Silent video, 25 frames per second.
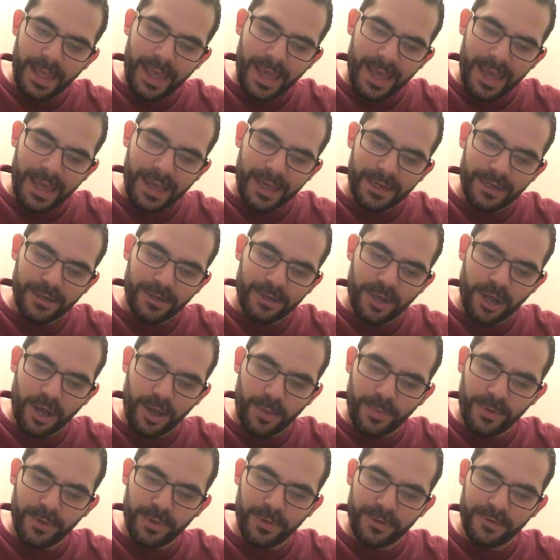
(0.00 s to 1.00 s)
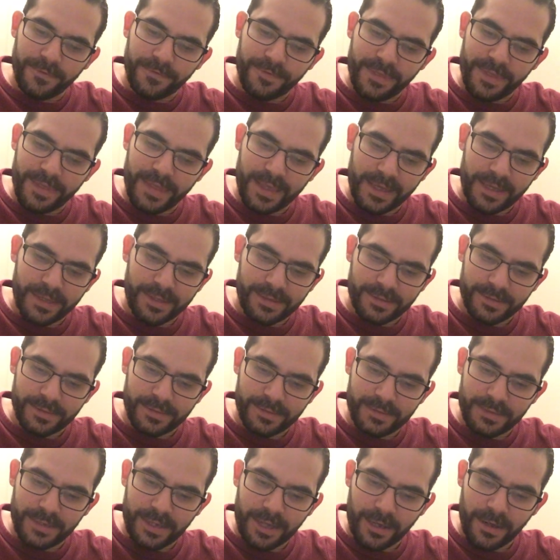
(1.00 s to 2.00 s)
And a couple of
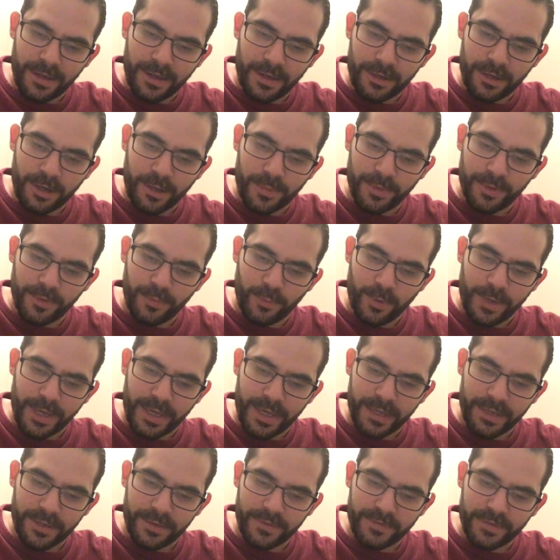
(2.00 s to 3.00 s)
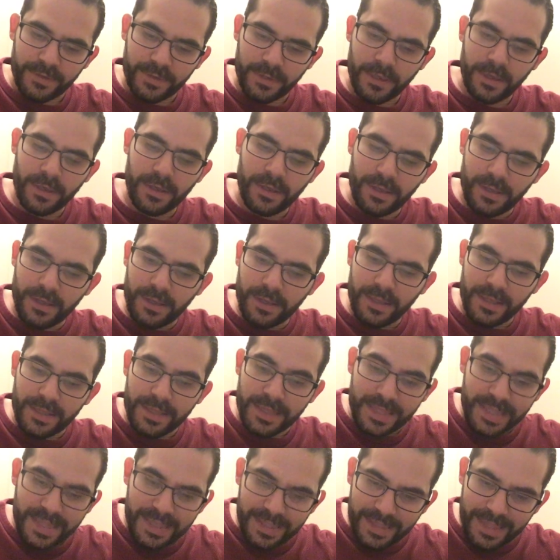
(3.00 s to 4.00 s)
ways
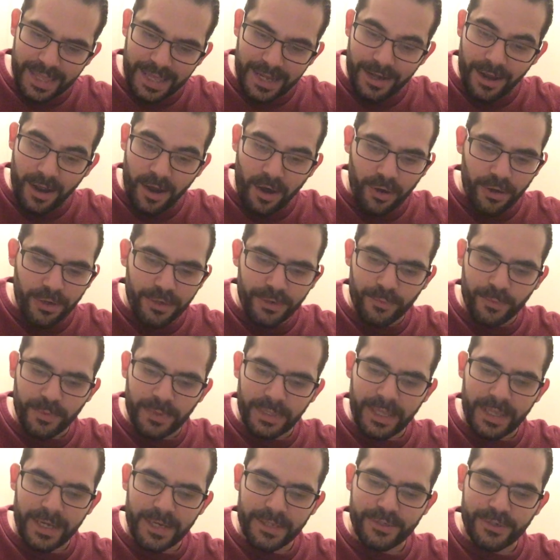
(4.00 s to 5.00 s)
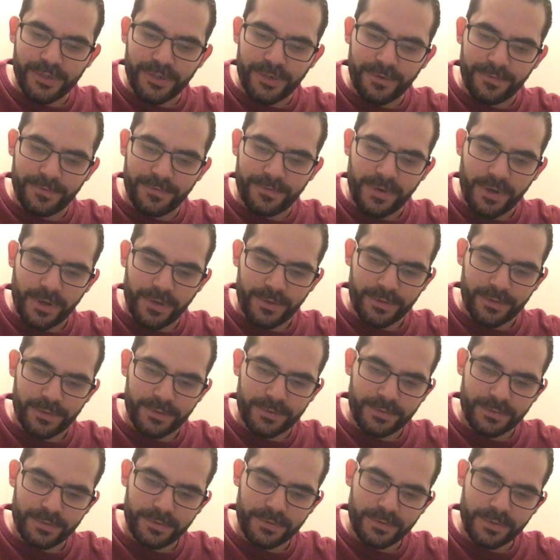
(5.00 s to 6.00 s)
that aren't related to your phone.
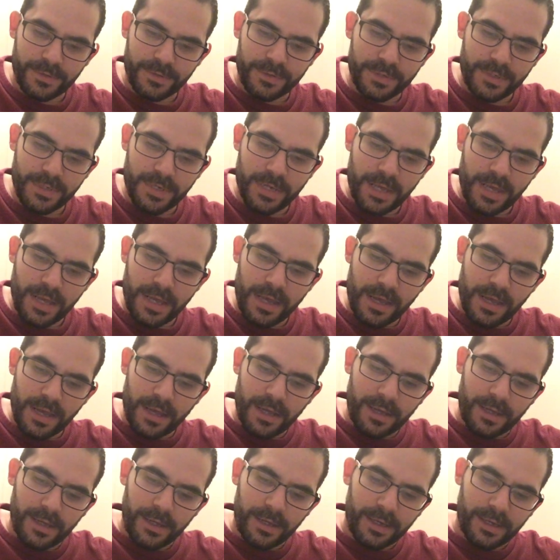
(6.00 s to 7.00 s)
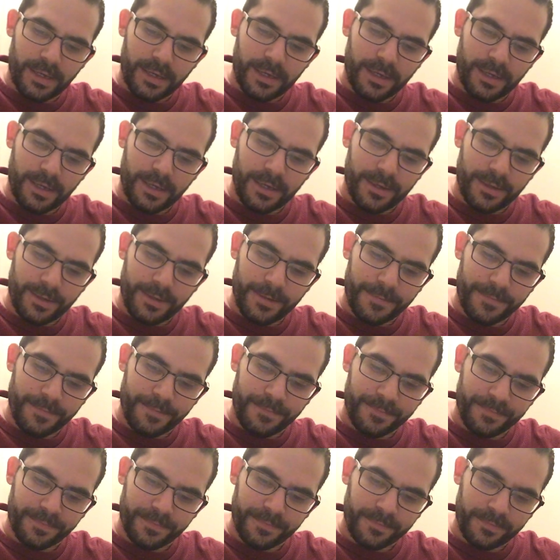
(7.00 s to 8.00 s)

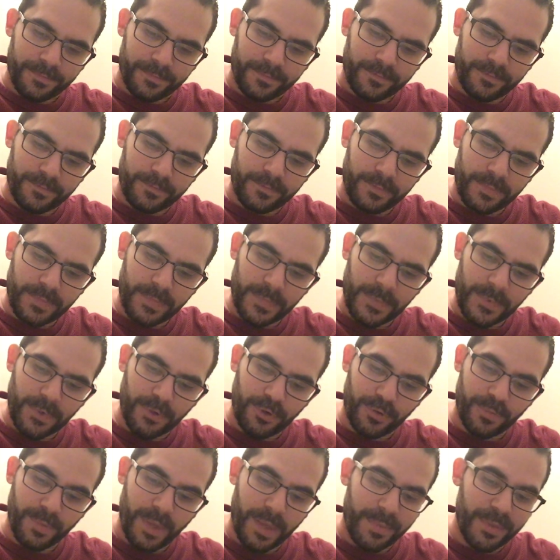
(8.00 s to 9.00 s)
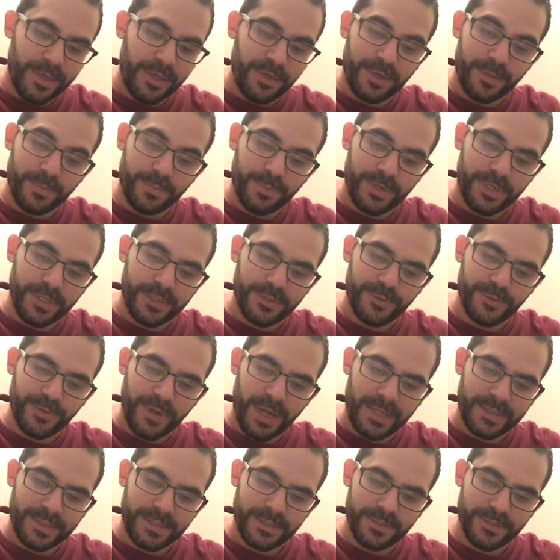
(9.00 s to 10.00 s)
Or maybe you can put a do
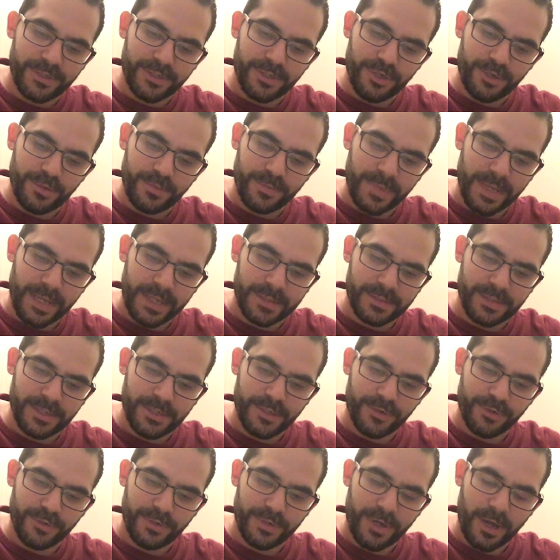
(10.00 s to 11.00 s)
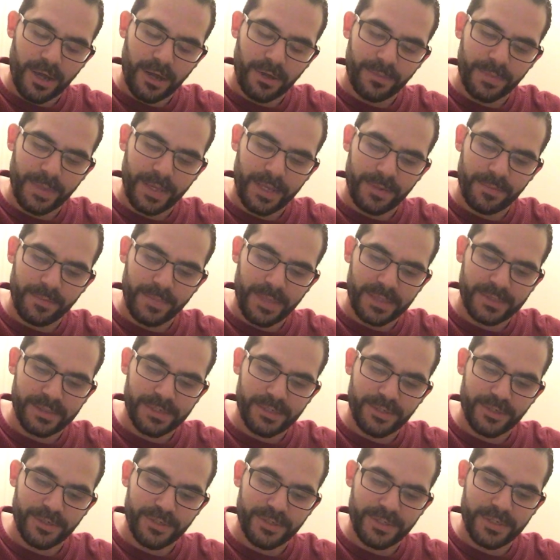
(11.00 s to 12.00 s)
not disturb message or an automated
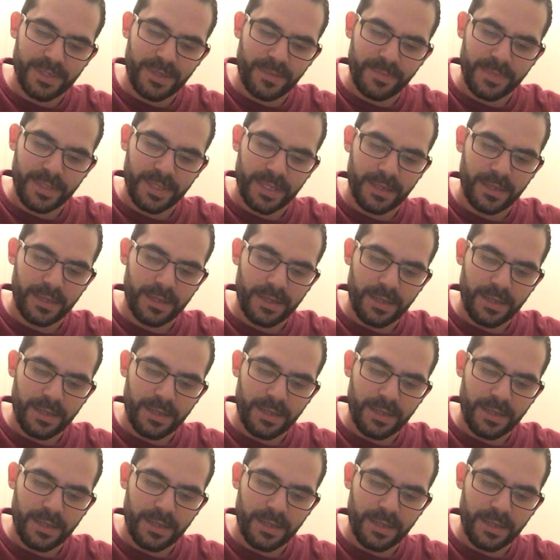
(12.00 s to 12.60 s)
message or something.